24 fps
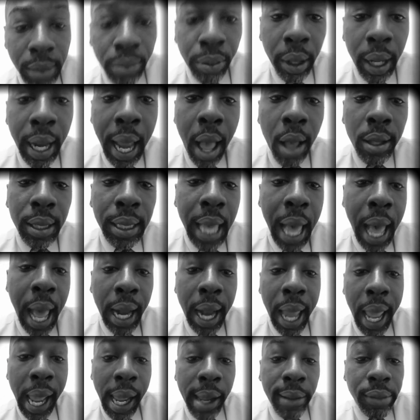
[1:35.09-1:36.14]
pronounce our
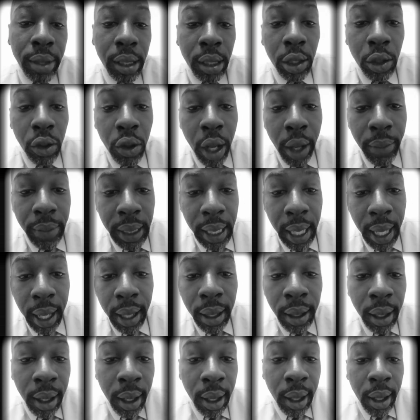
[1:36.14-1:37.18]
names. You know what I'm saying?
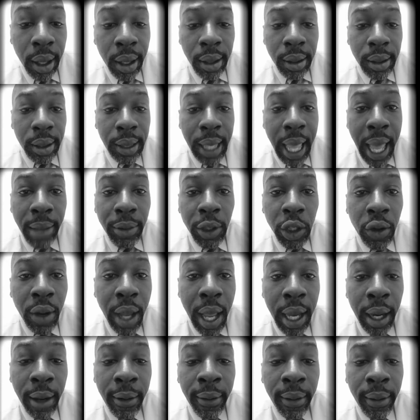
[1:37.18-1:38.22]
Stop
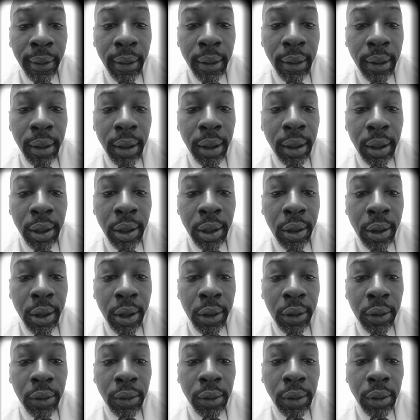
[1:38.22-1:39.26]
trying to, you
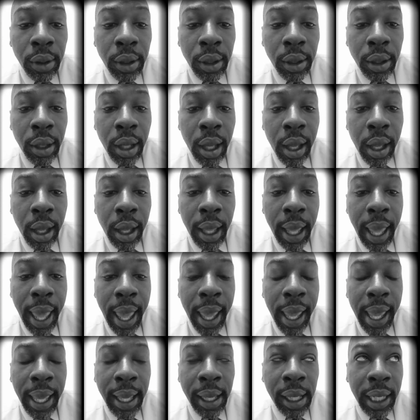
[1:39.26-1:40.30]
know, uh,
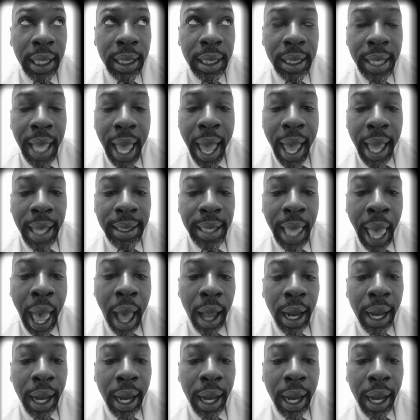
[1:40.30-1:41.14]
Englishsize our